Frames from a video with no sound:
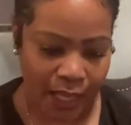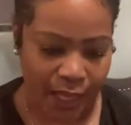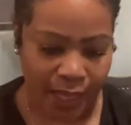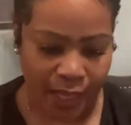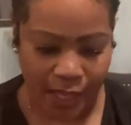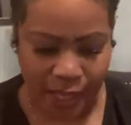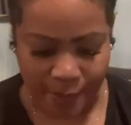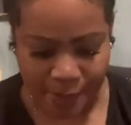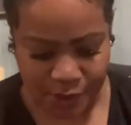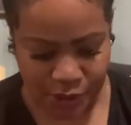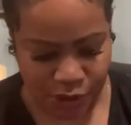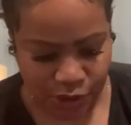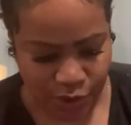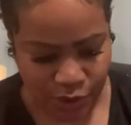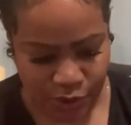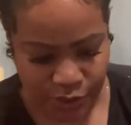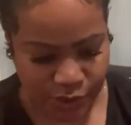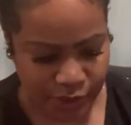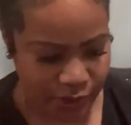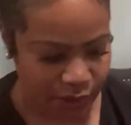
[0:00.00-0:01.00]

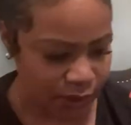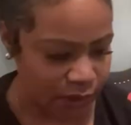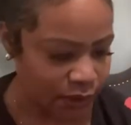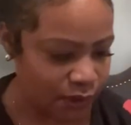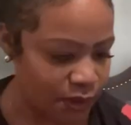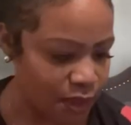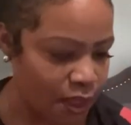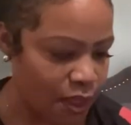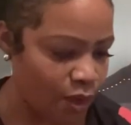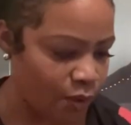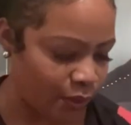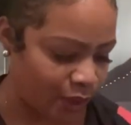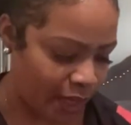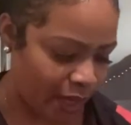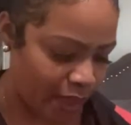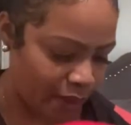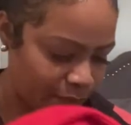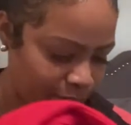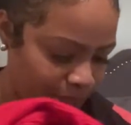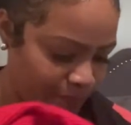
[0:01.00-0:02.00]
Amazon. Okay.
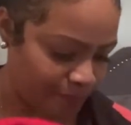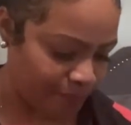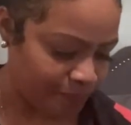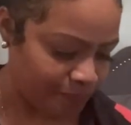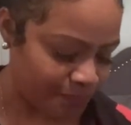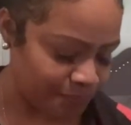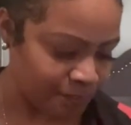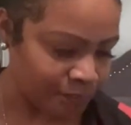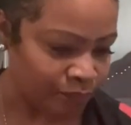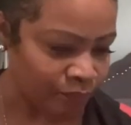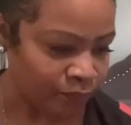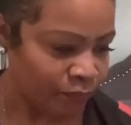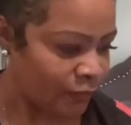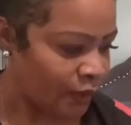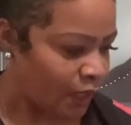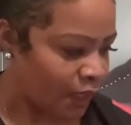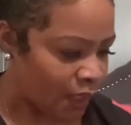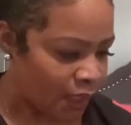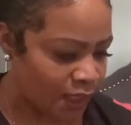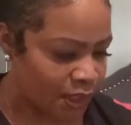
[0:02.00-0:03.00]

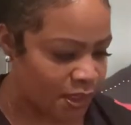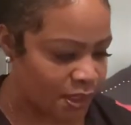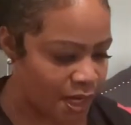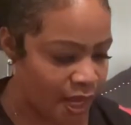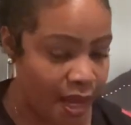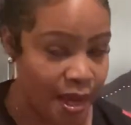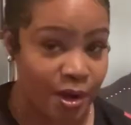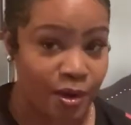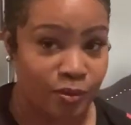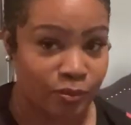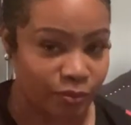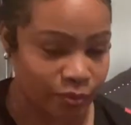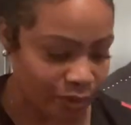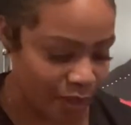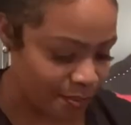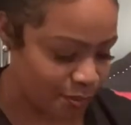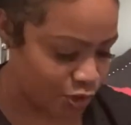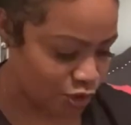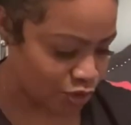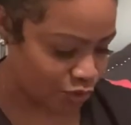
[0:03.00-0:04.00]
Now, let
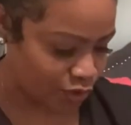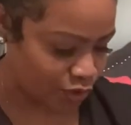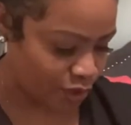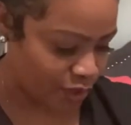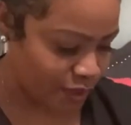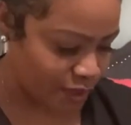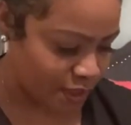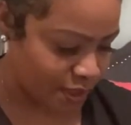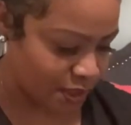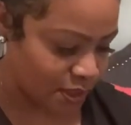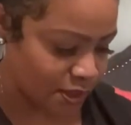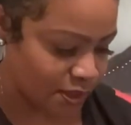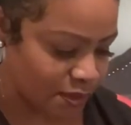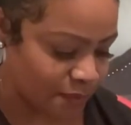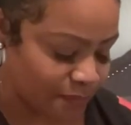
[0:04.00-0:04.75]
me show y'all this.